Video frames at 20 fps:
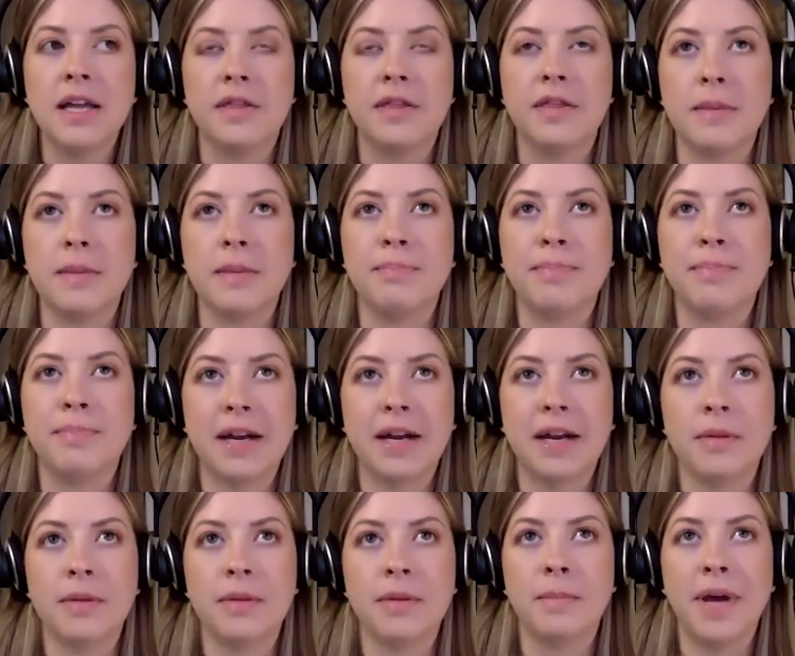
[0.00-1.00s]
the
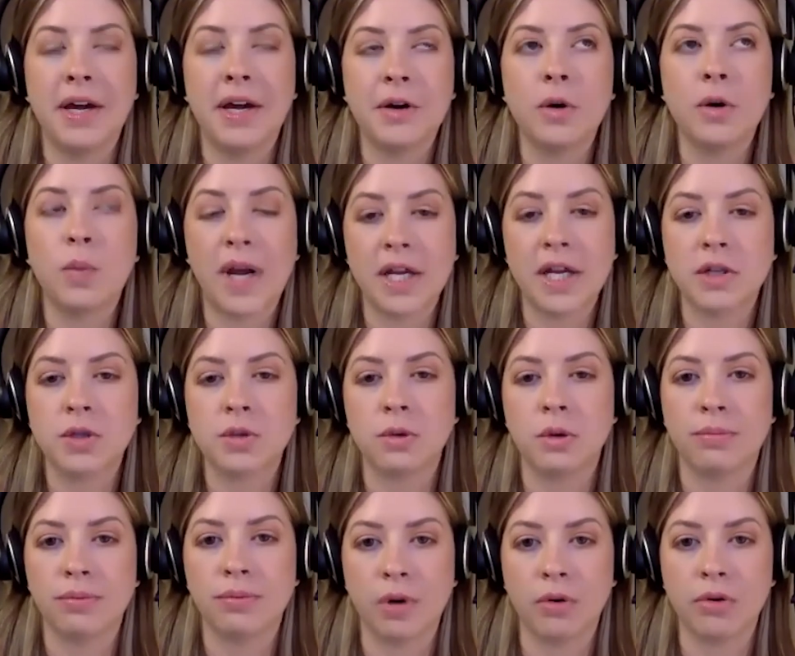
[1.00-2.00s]
be- the better way
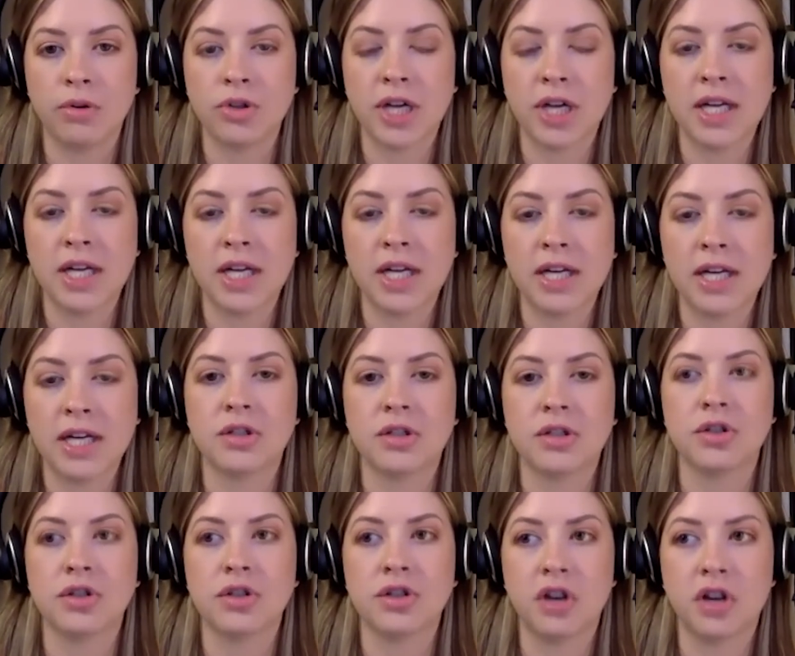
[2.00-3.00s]
to approach it is
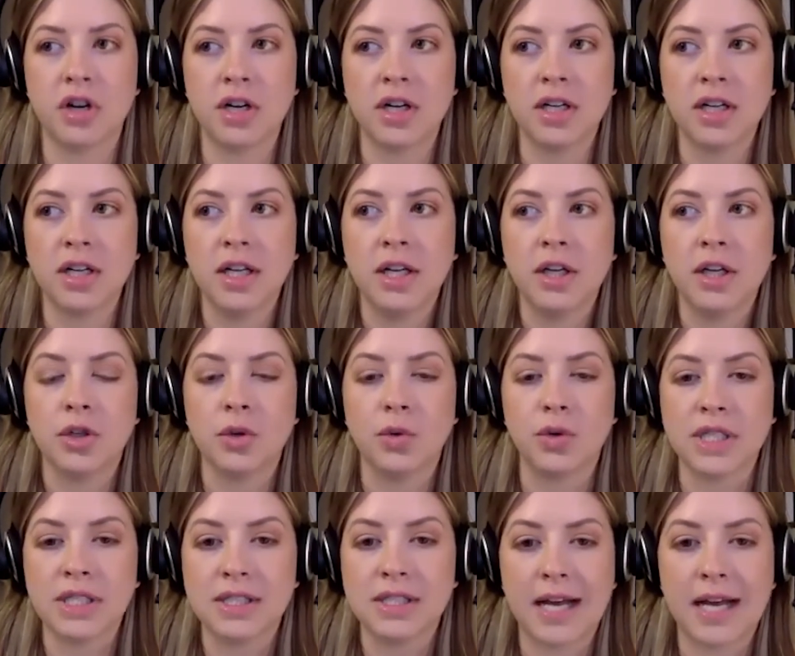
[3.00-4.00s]
to start
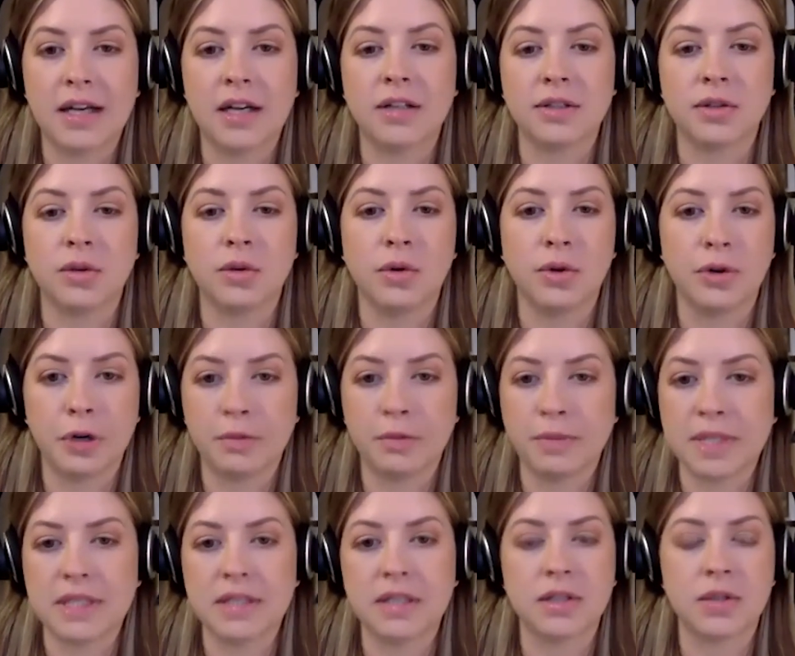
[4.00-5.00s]
your side hustle or your
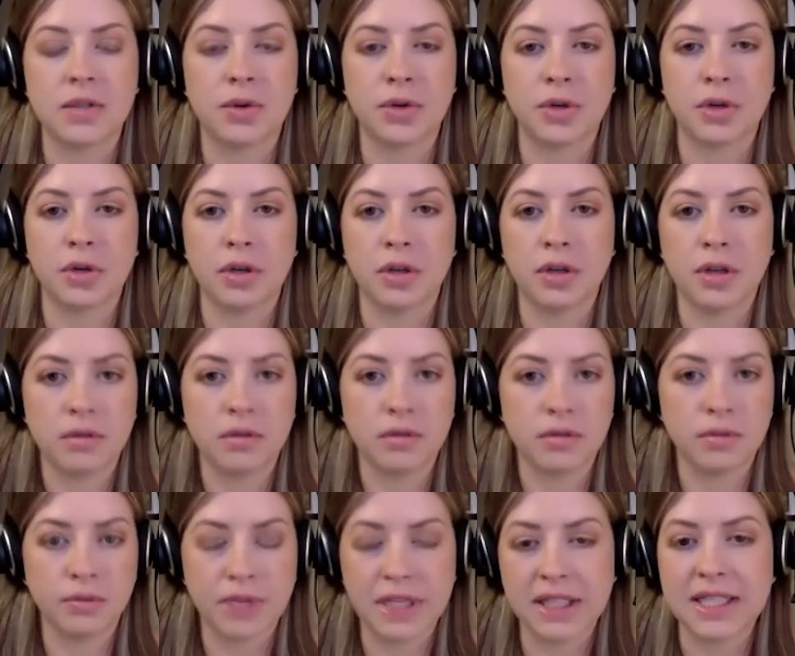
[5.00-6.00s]
business or your
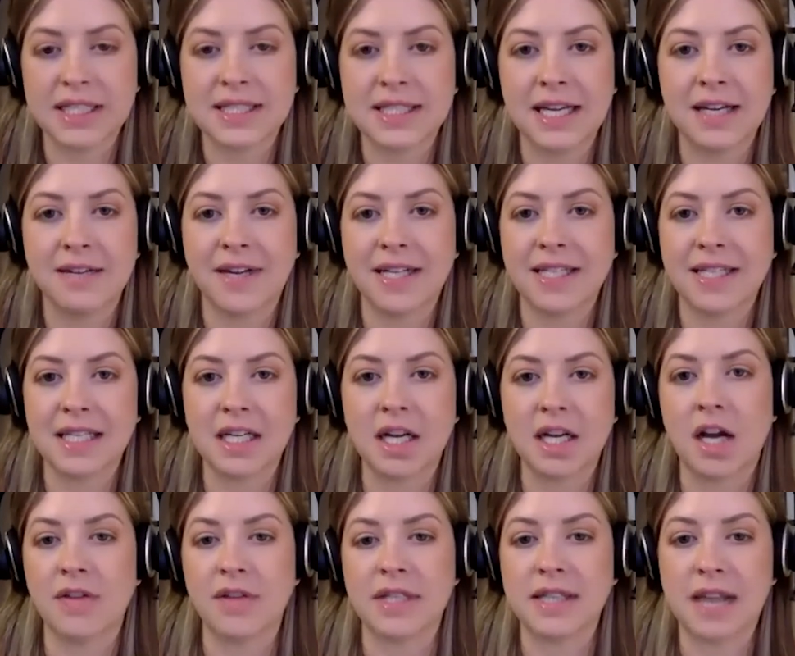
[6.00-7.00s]
real estate investing
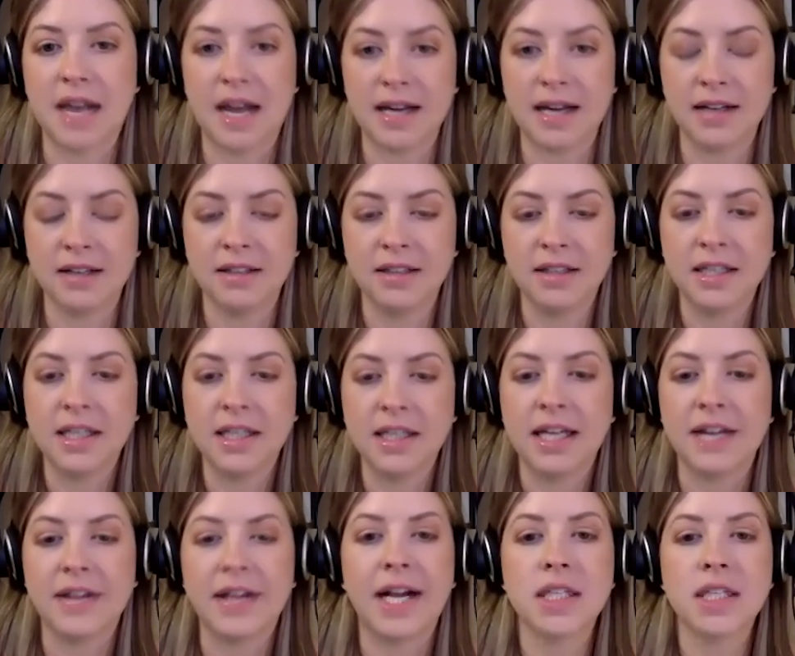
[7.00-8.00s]
on the side.
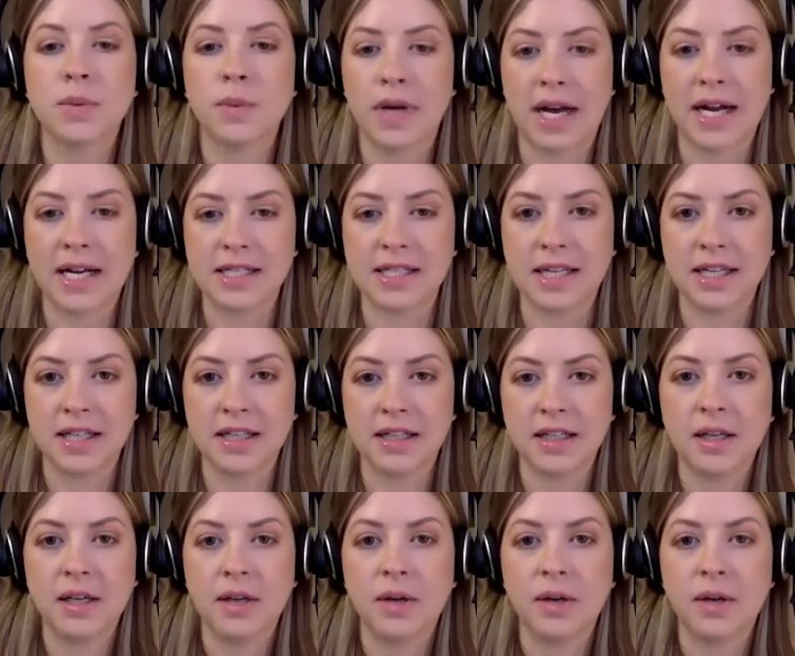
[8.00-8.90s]
And that's what I did.